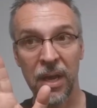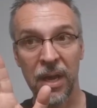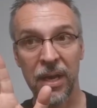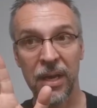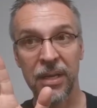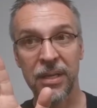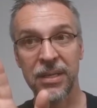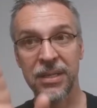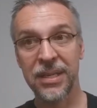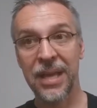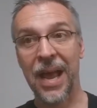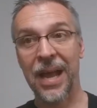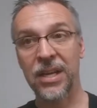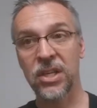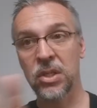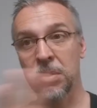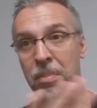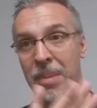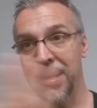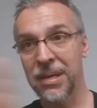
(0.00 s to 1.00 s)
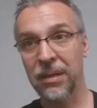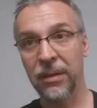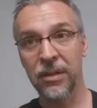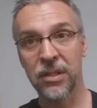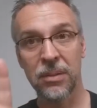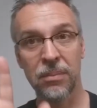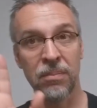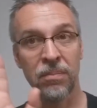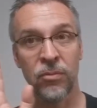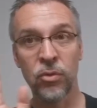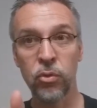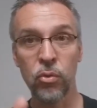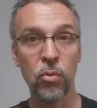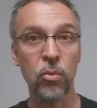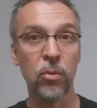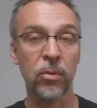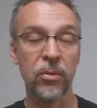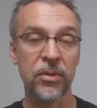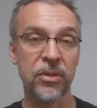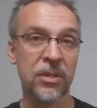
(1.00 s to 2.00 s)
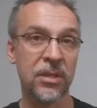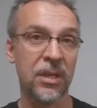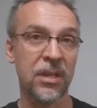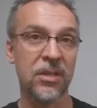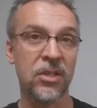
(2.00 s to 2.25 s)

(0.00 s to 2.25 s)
uh, decks, mentalism tools,